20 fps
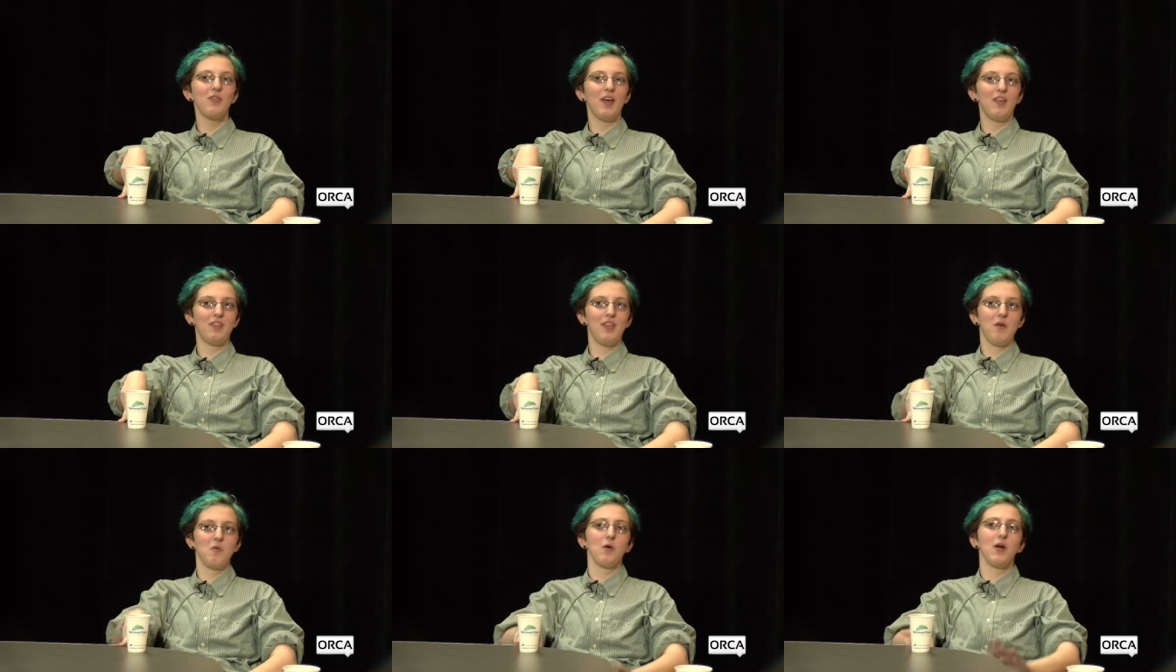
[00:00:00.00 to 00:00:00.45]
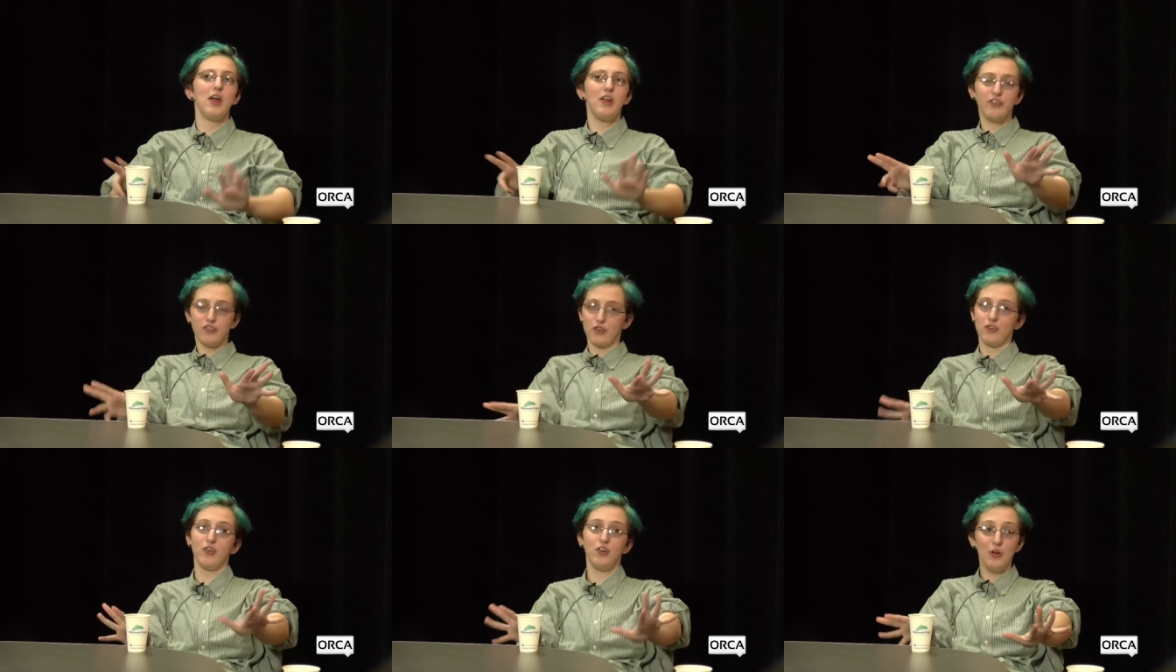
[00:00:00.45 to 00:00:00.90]
like they were
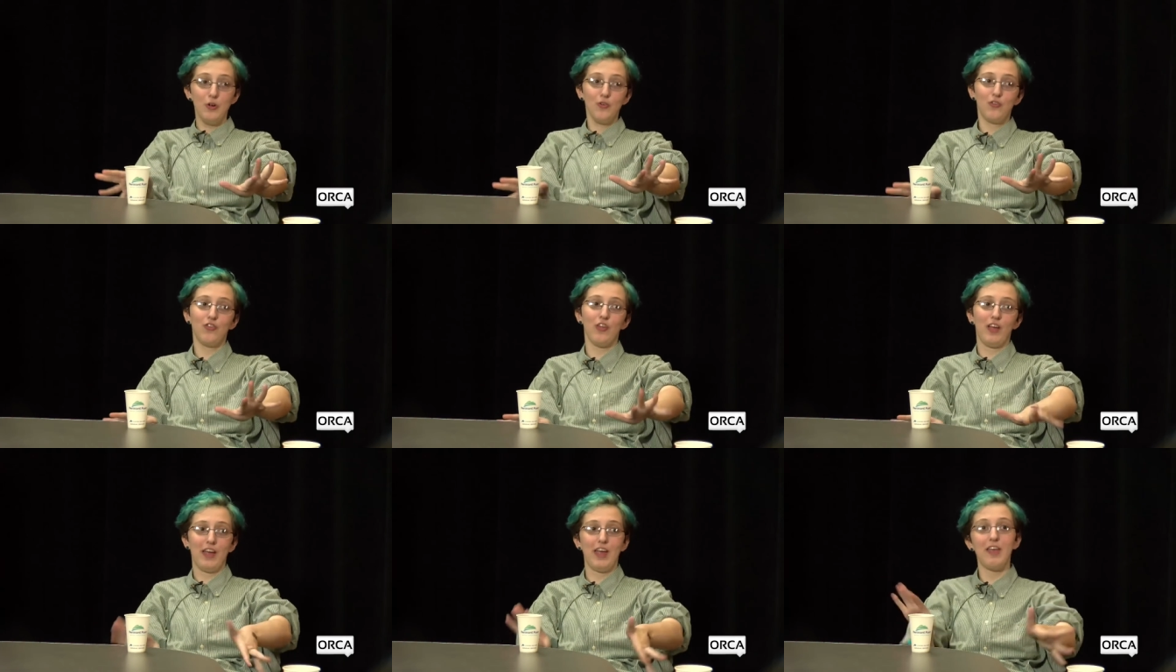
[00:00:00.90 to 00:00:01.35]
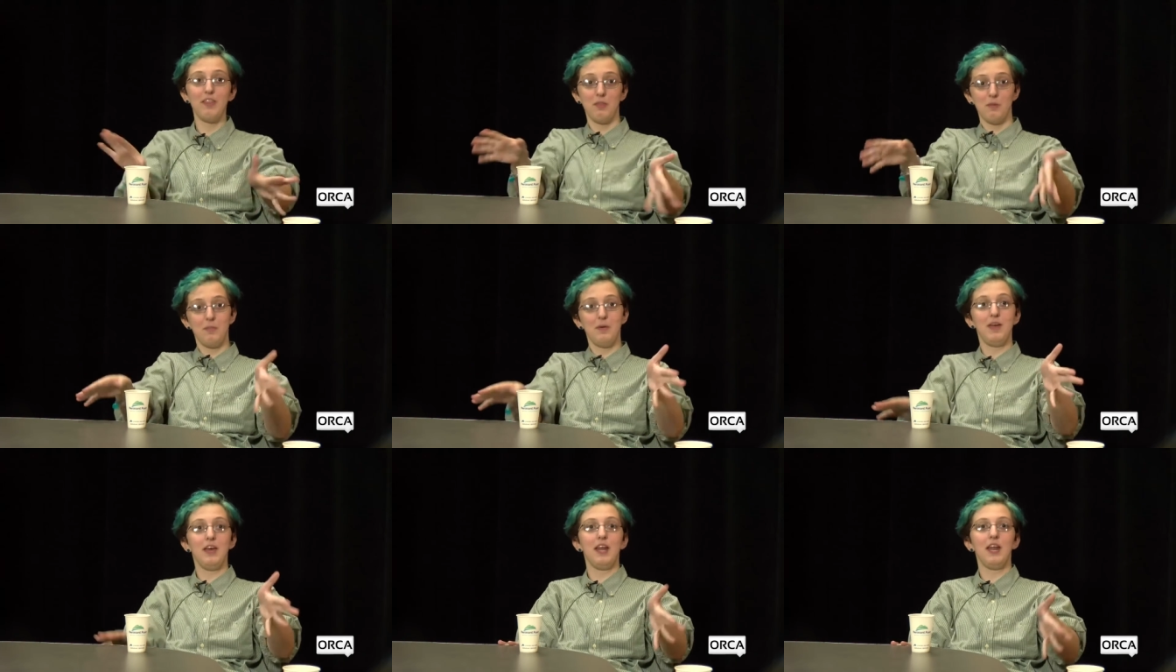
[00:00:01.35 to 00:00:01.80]
introduced like in the
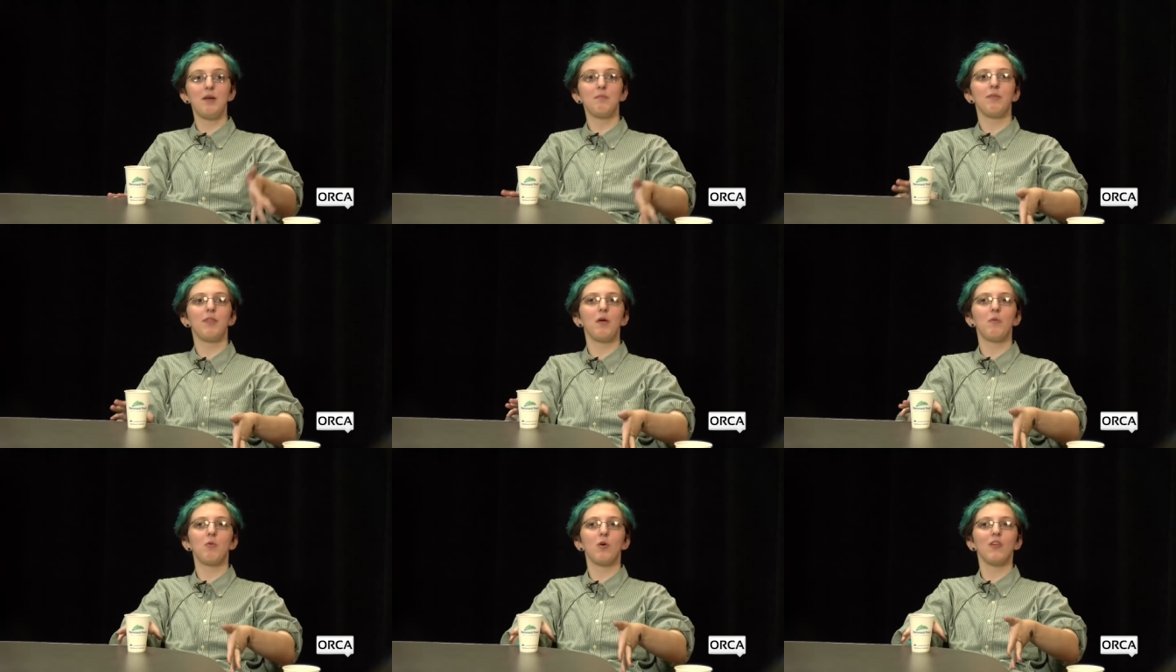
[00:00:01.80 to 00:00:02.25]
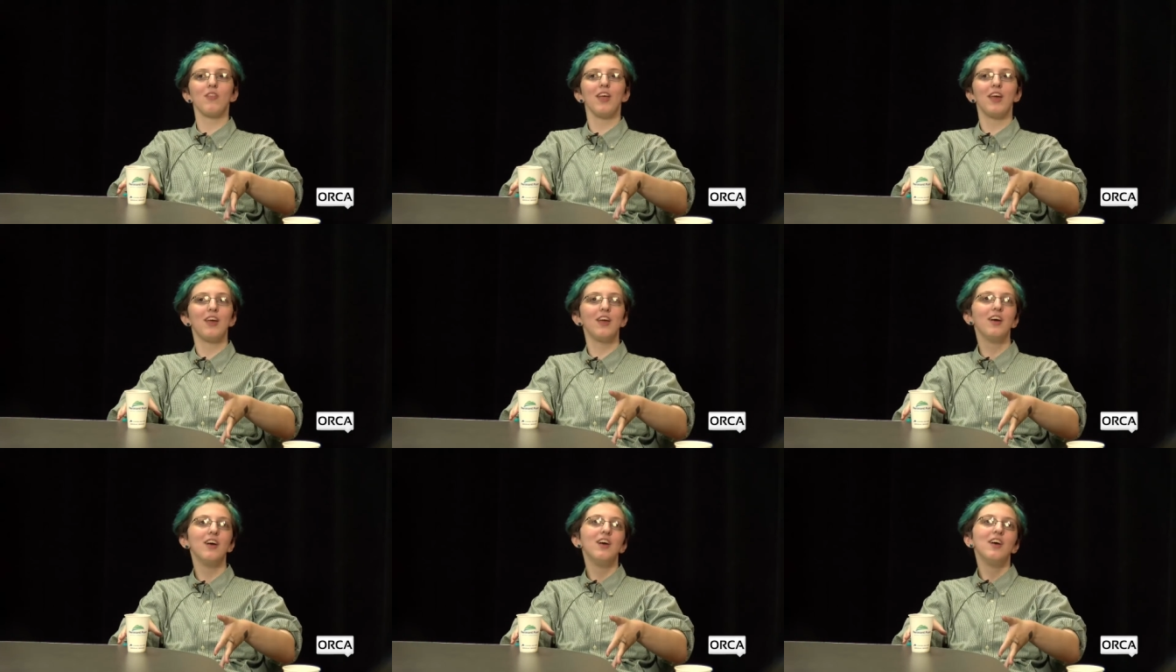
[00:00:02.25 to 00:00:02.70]
beginning, but they weren't
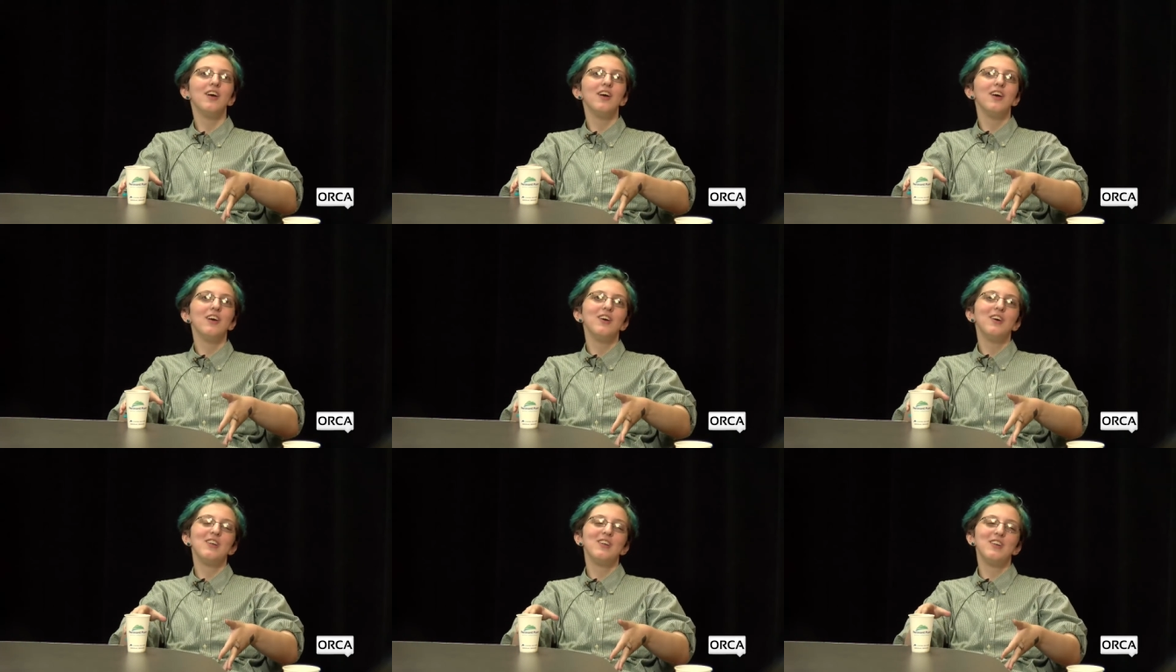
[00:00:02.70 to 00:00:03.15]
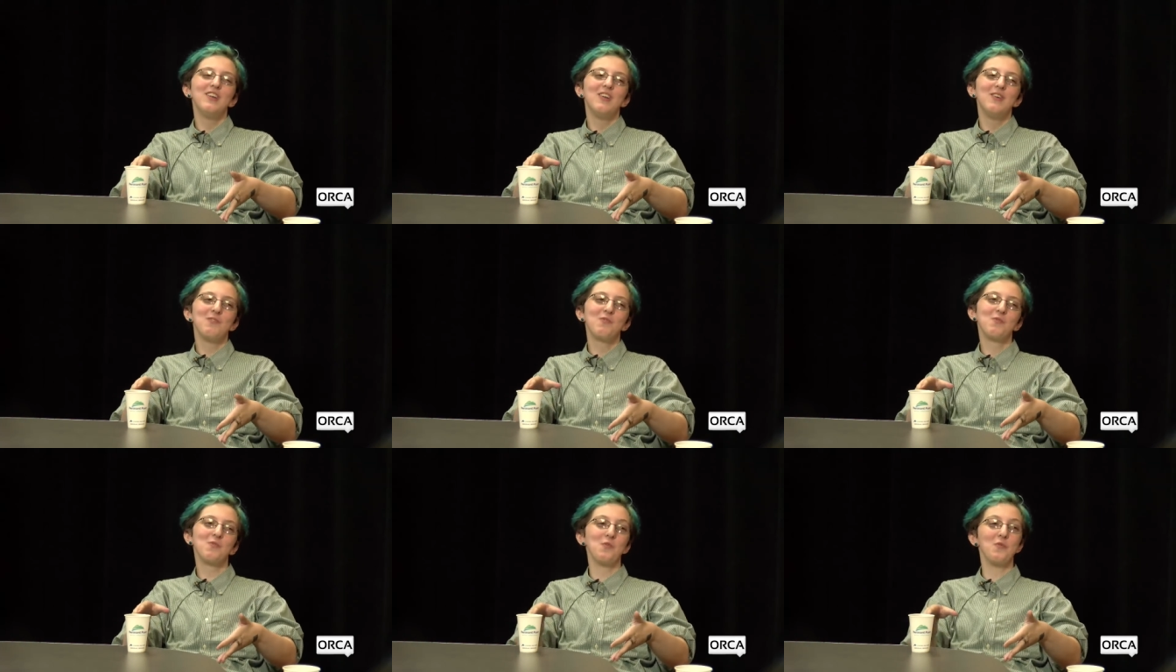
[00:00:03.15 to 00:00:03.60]
like
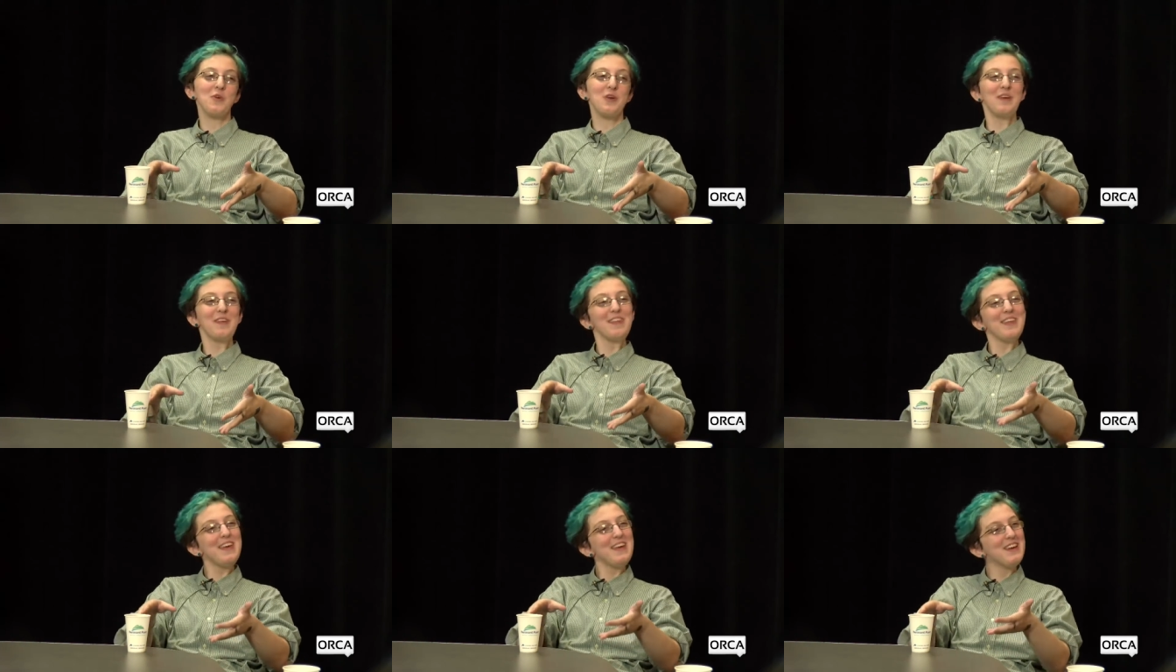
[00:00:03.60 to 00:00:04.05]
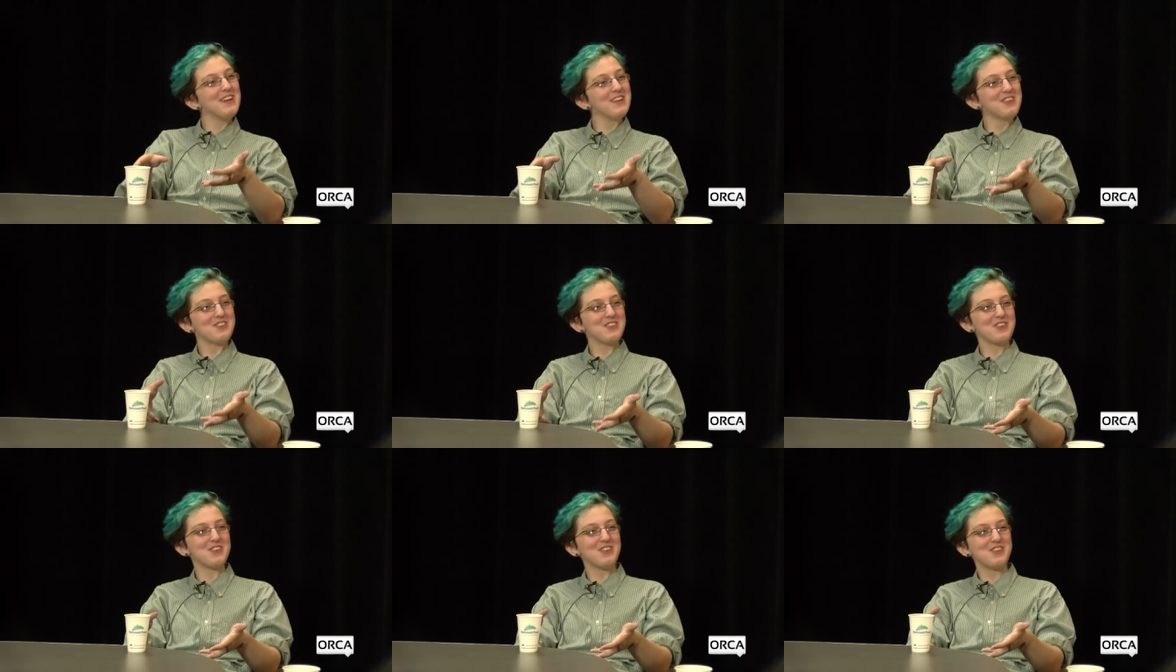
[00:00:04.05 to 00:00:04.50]
really
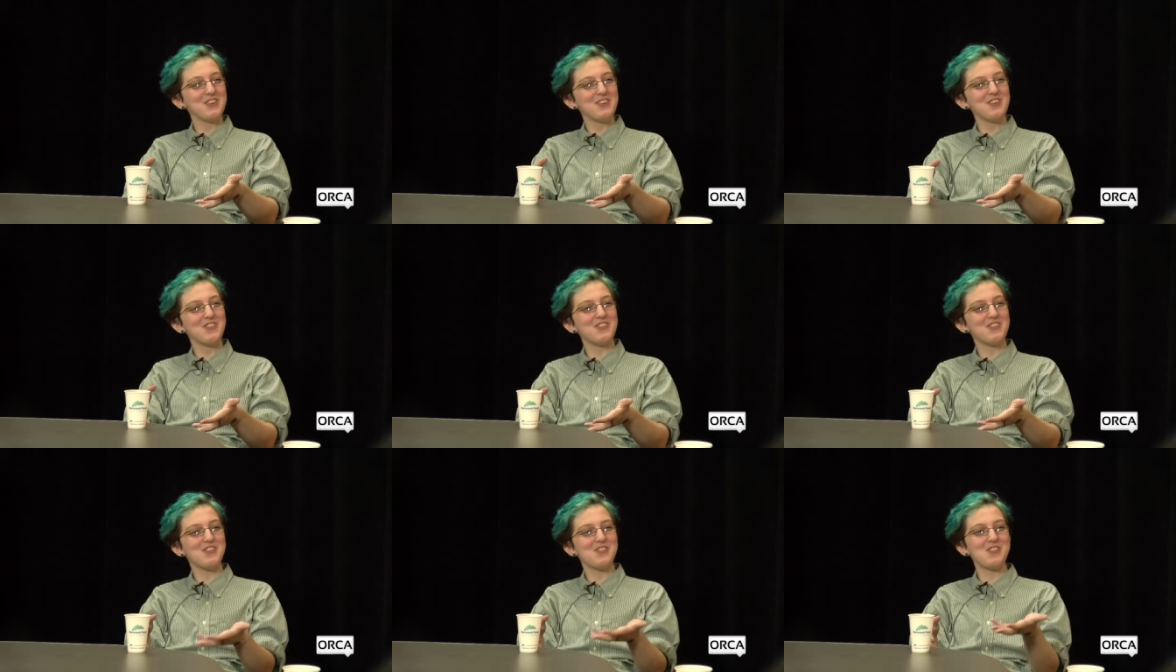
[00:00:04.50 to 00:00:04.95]
introduced.